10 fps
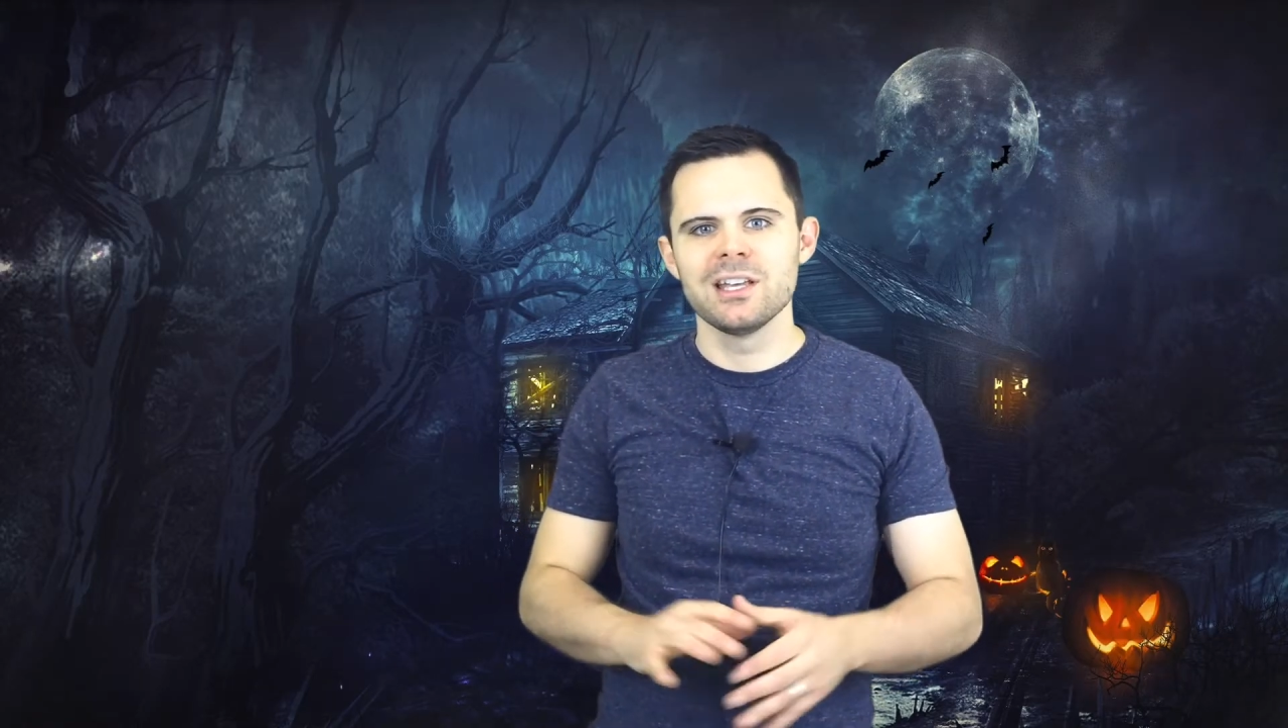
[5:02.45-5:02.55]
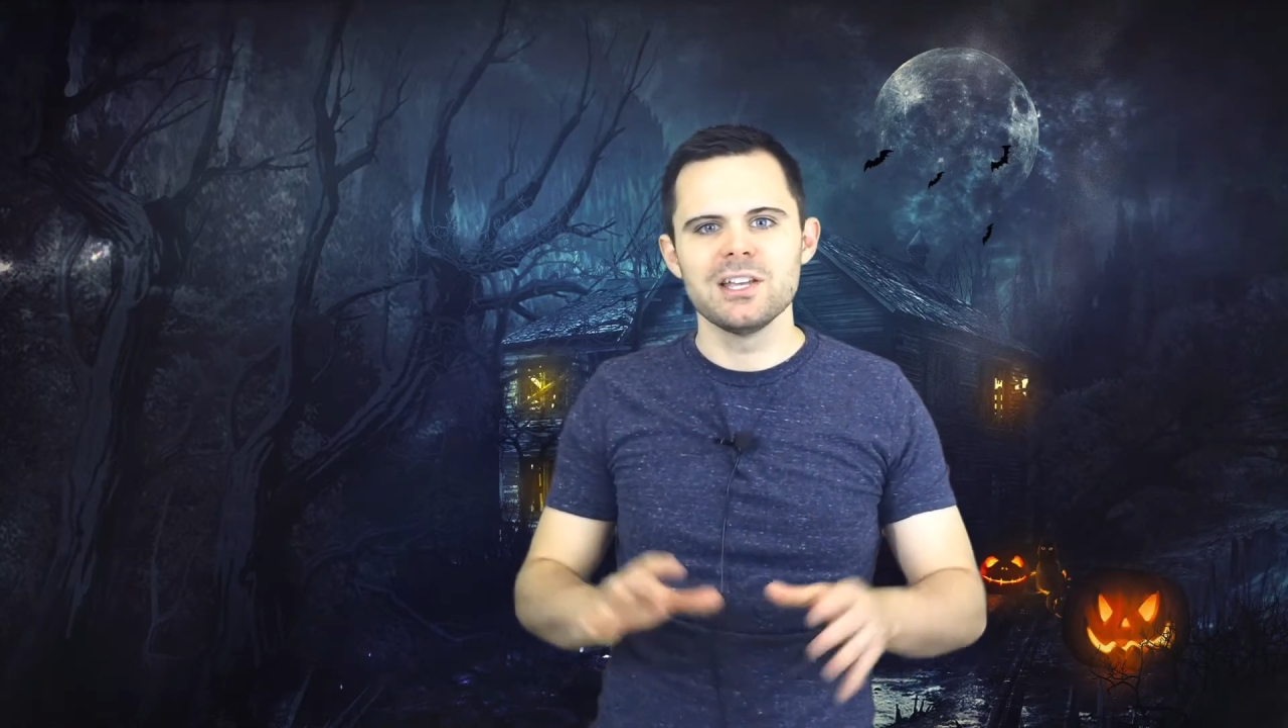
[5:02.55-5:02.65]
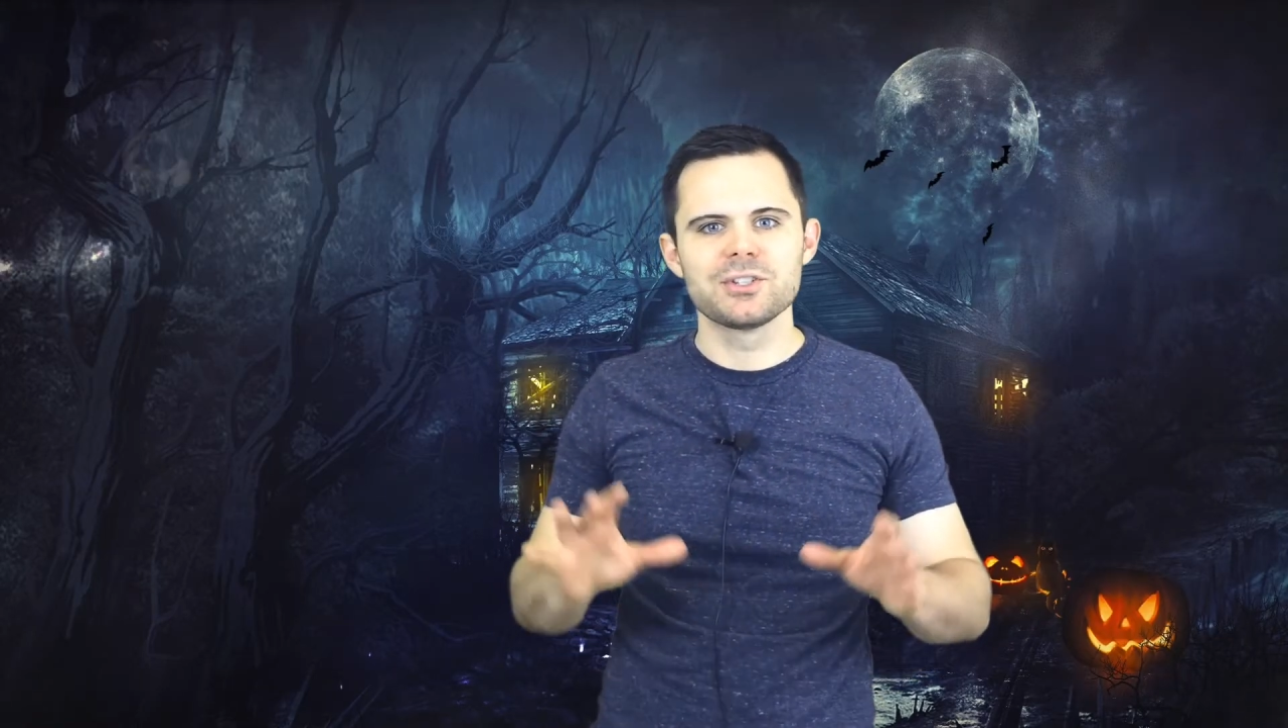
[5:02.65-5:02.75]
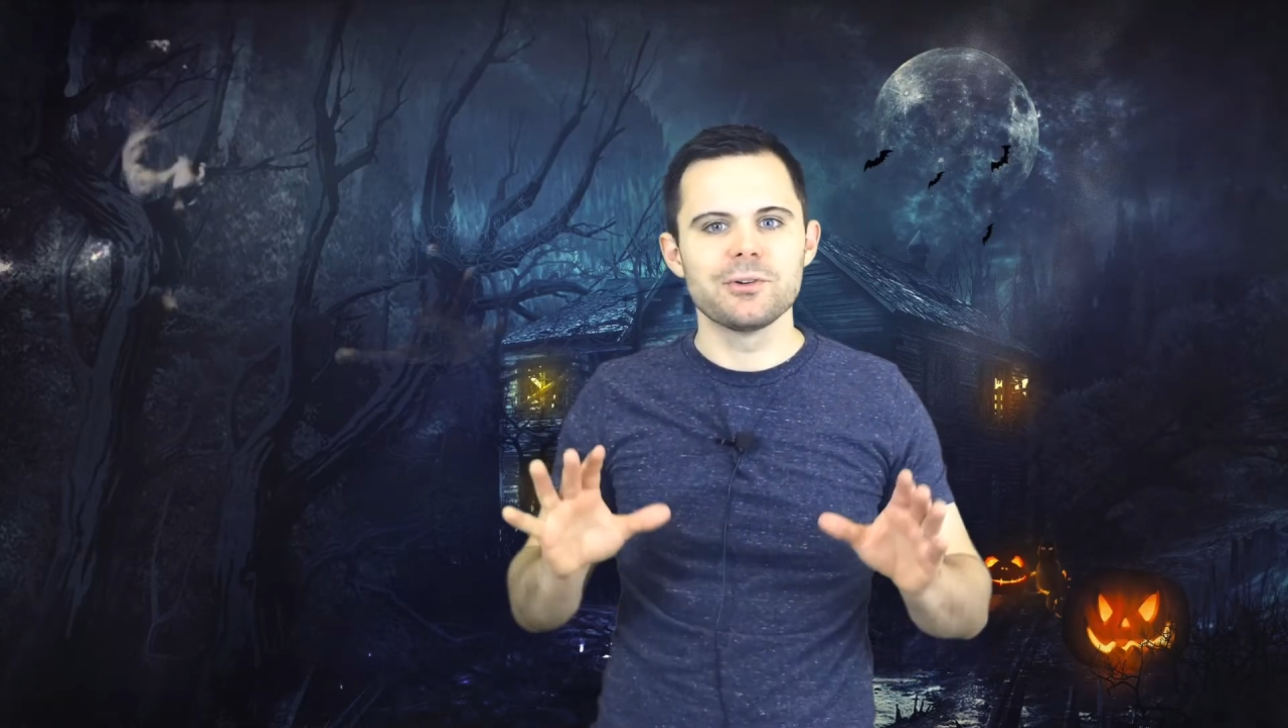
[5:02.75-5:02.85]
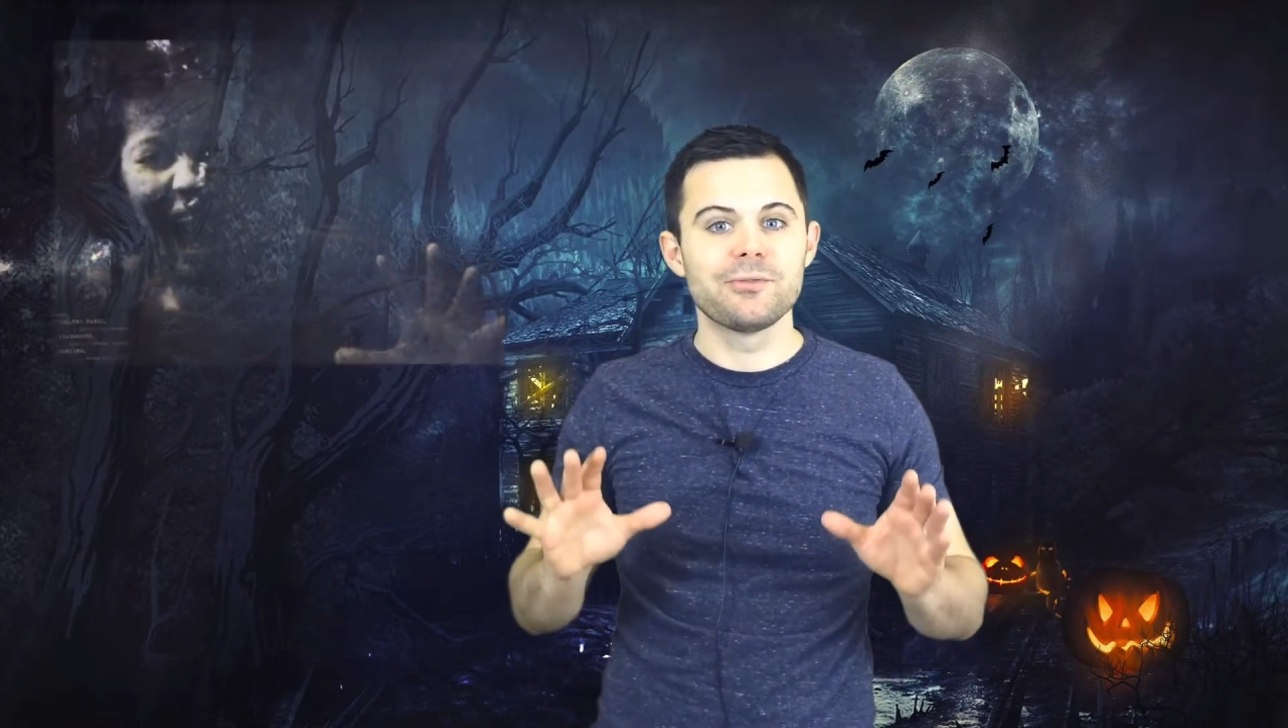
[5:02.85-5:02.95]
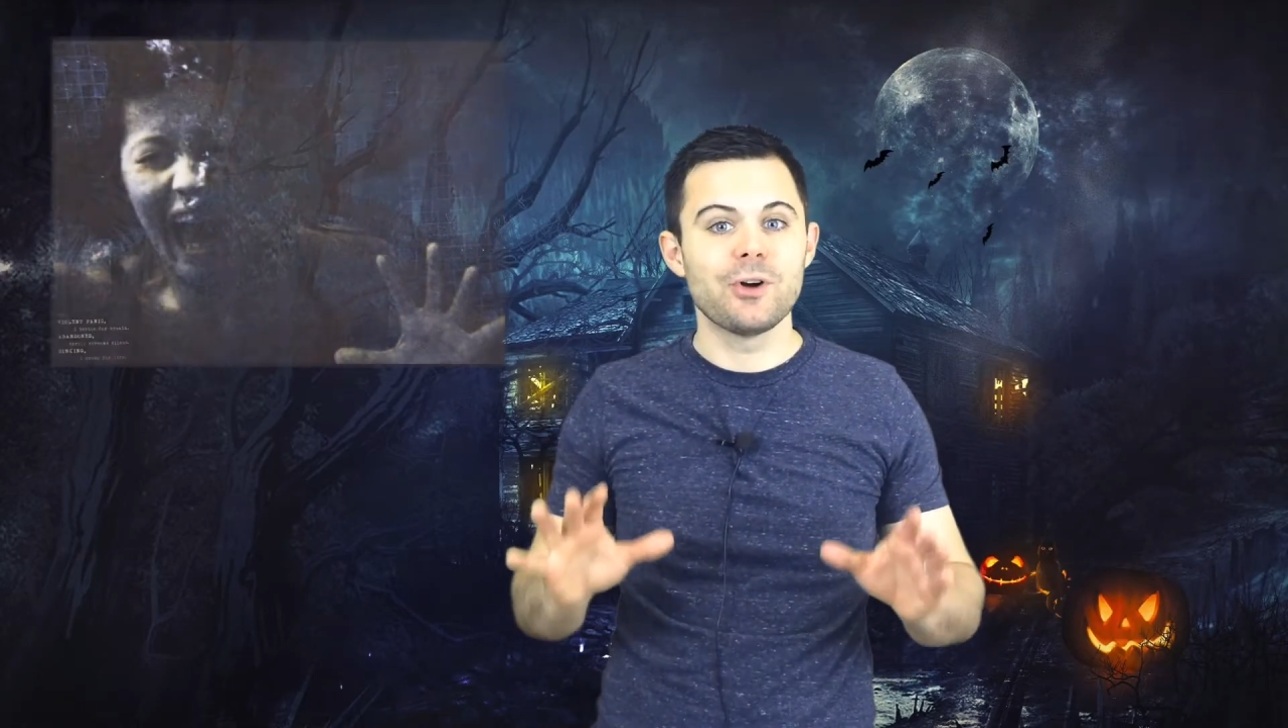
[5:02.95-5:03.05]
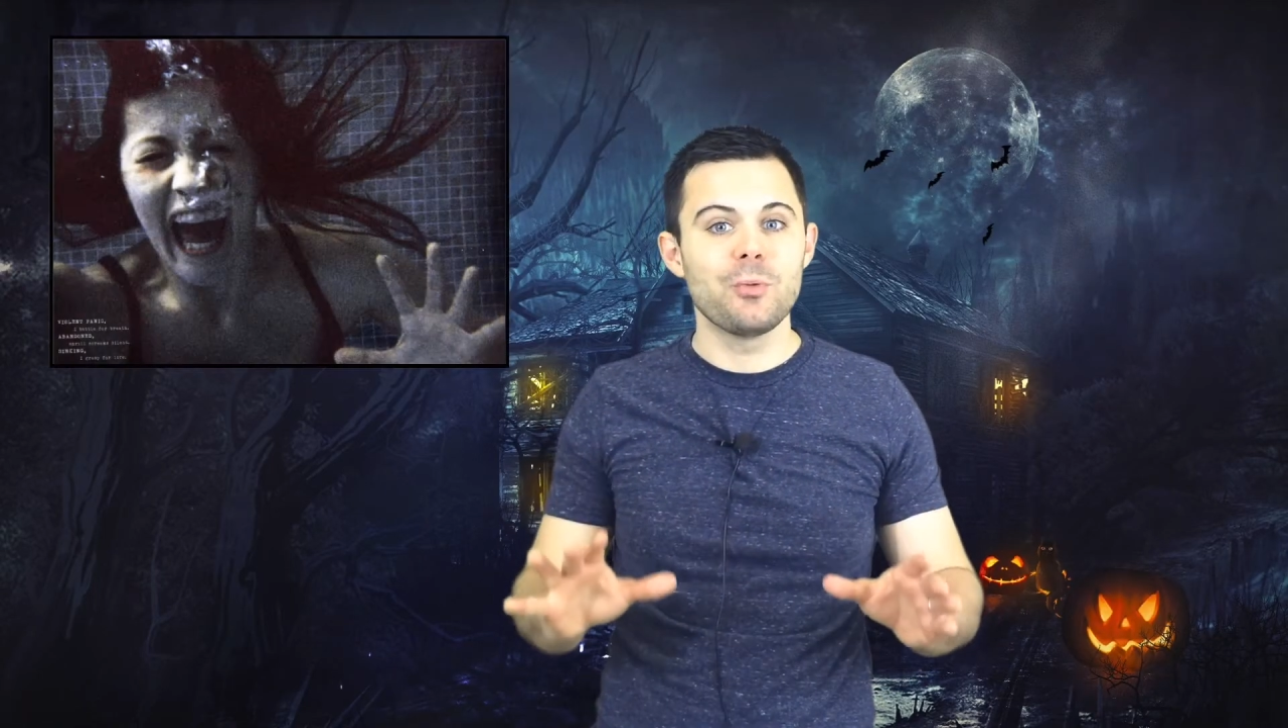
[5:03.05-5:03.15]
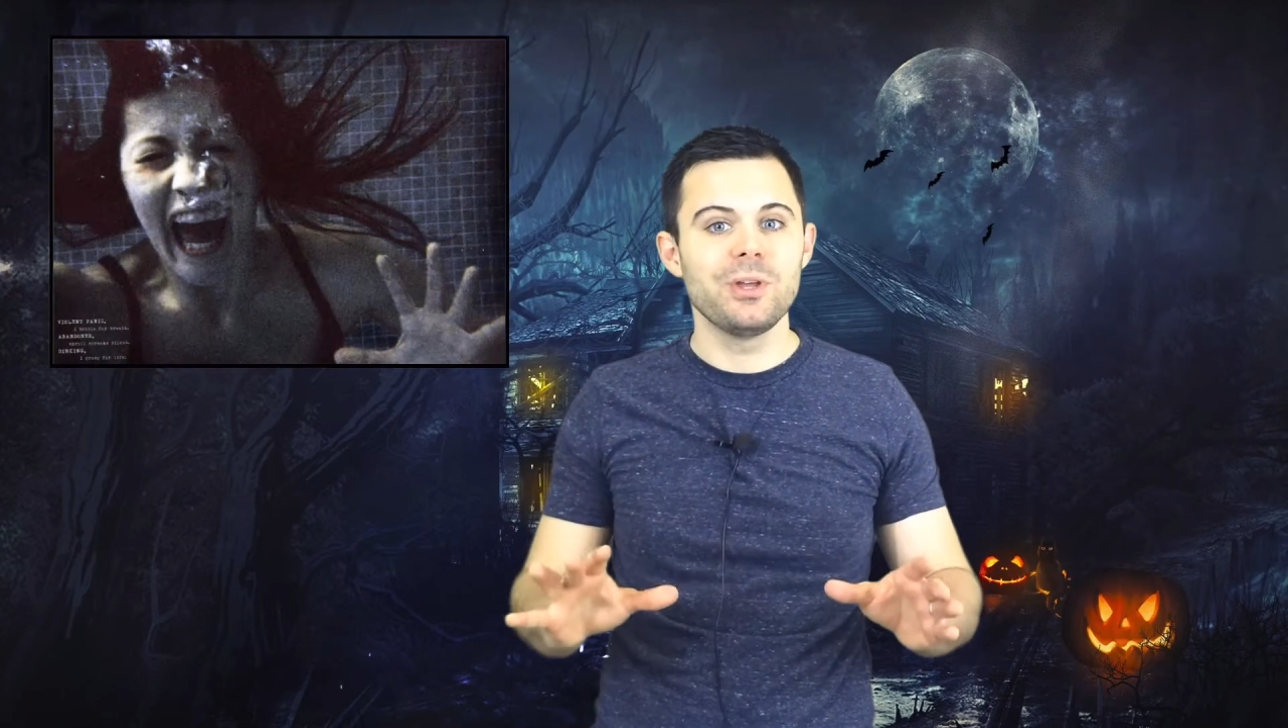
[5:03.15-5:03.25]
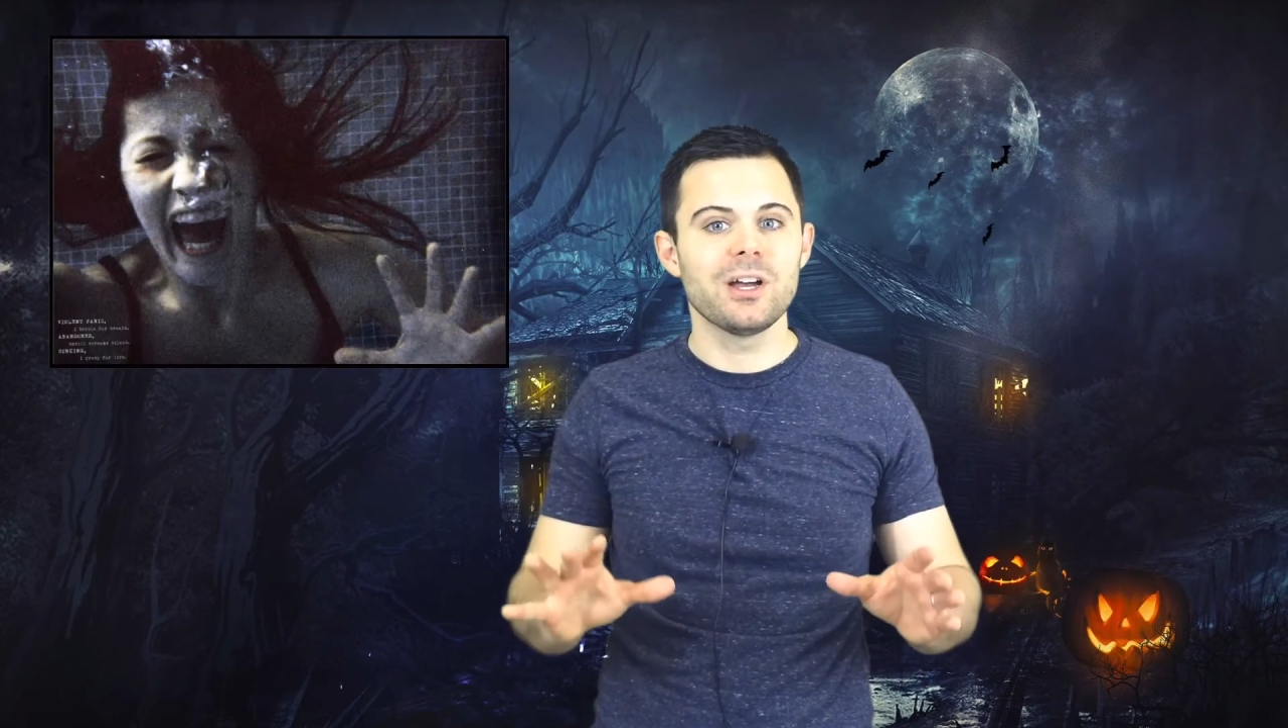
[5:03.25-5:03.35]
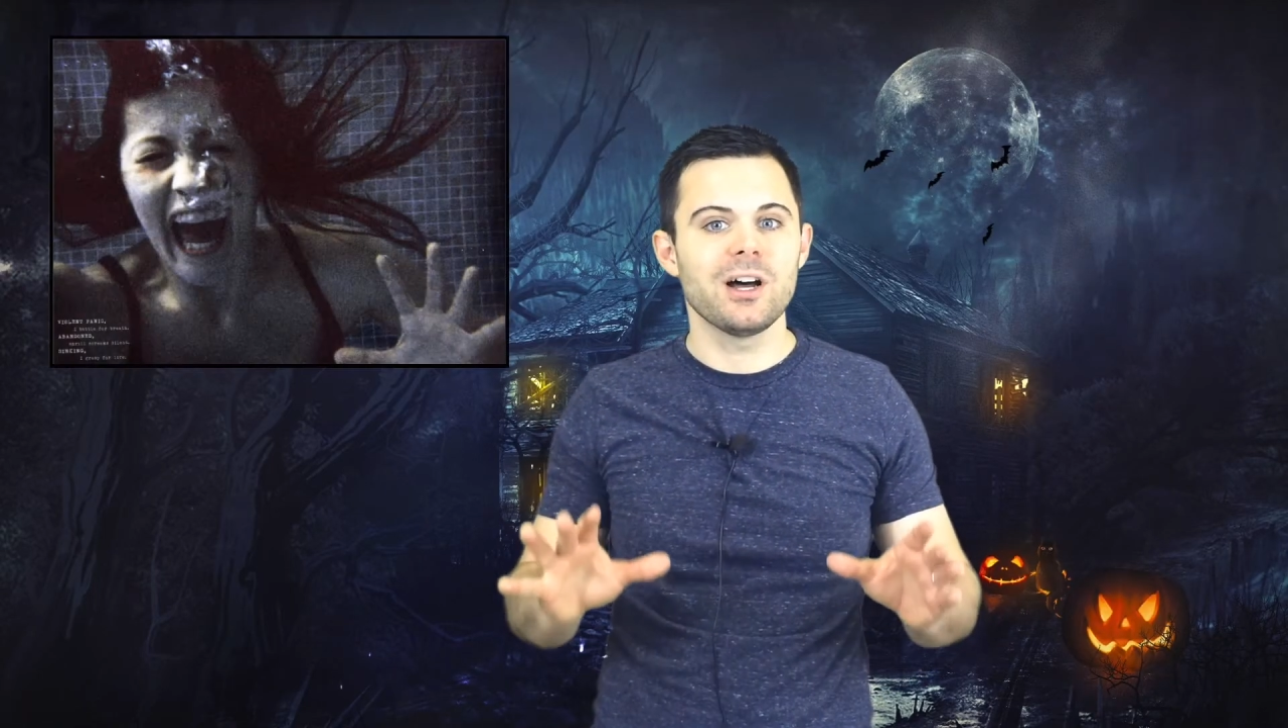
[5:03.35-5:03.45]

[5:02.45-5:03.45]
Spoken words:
is the phobia